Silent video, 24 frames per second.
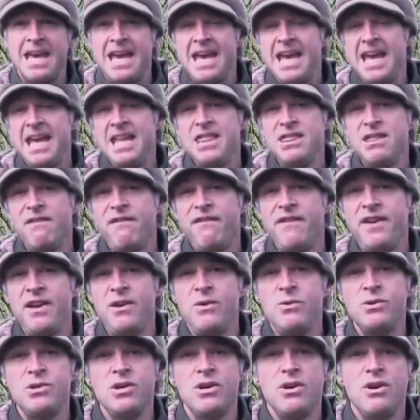In the
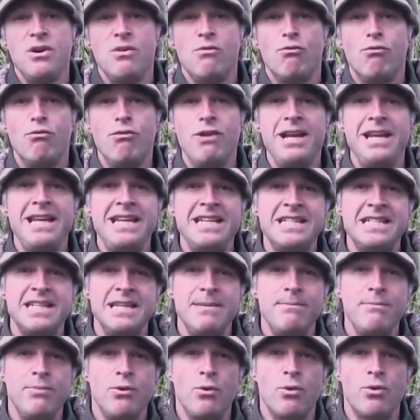field, really
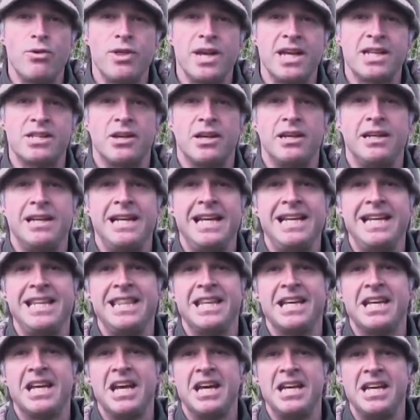simple things like leaning
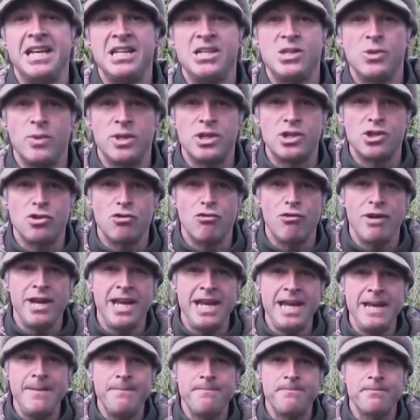the gun into a
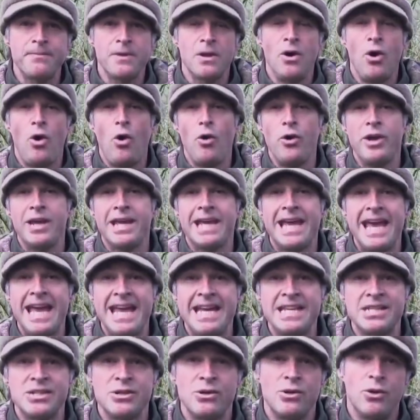tree, on a
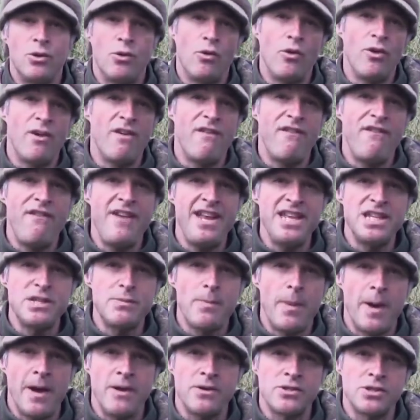gate or on a fence
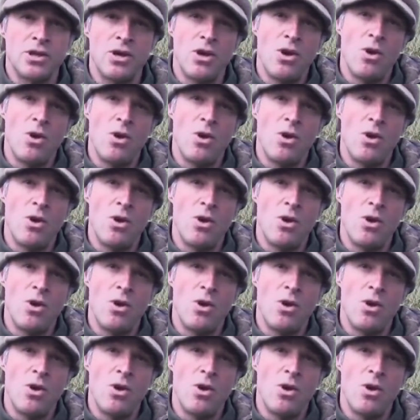post